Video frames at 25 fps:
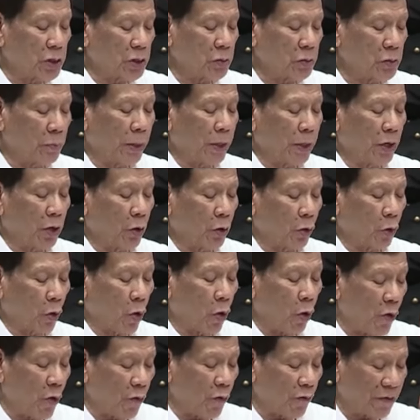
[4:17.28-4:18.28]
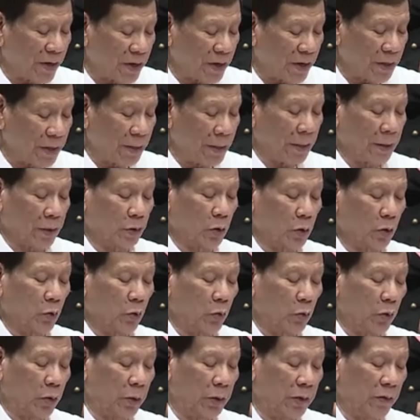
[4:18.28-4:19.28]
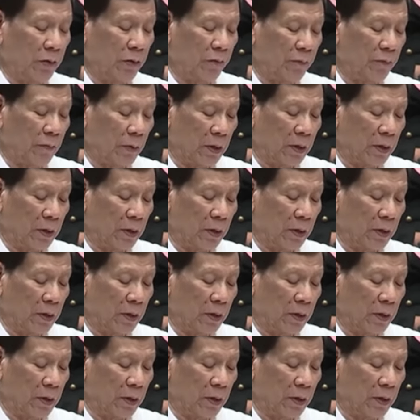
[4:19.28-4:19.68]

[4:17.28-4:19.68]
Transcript: was my covenant with the